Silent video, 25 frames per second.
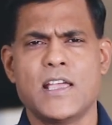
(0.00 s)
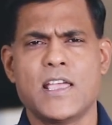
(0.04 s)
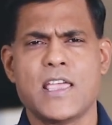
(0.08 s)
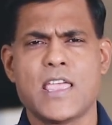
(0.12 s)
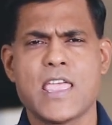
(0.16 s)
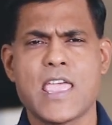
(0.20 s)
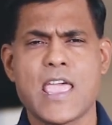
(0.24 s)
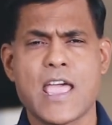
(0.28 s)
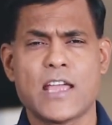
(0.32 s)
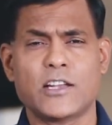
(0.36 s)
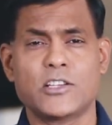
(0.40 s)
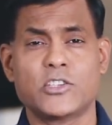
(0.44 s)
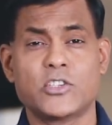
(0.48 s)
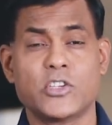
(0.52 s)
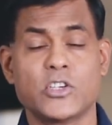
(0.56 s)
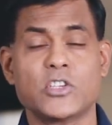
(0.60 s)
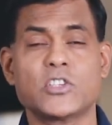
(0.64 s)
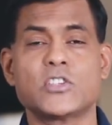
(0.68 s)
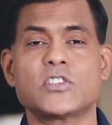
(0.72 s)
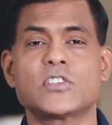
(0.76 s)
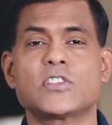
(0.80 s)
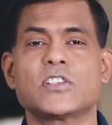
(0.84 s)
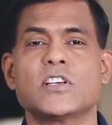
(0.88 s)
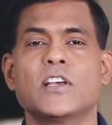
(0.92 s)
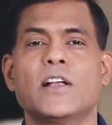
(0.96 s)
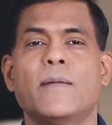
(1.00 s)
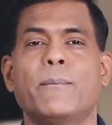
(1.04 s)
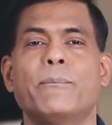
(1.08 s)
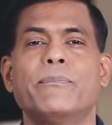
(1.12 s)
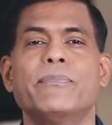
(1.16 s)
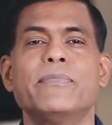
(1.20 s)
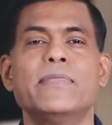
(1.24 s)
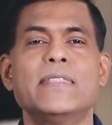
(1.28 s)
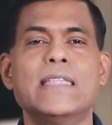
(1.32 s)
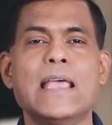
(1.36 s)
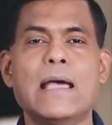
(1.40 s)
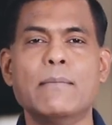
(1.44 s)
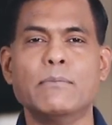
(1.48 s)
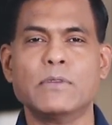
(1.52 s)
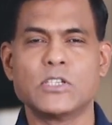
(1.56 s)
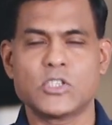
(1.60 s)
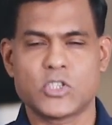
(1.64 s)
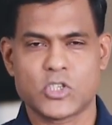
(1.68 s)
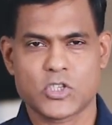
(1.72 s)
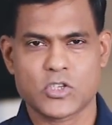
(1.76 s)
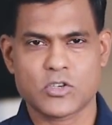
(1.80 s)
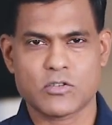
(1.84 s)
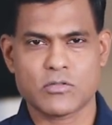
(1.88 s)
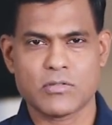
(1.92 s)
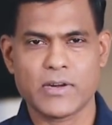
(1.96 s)
He had just
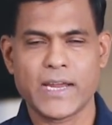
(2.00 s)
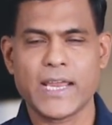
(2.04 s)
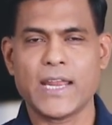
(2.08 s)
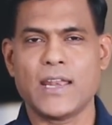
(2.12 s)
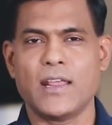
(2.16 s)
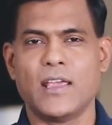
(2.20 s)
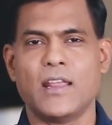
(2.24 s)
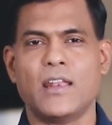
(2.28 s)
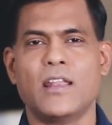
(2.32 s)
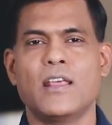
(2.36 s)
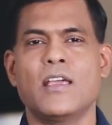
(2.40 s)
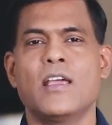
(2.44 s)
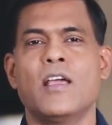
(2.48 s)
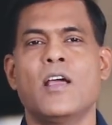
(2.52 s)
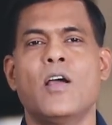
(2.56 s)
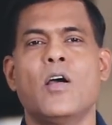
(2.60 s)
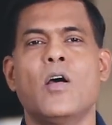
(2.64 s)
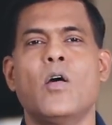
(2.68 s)
demonstrated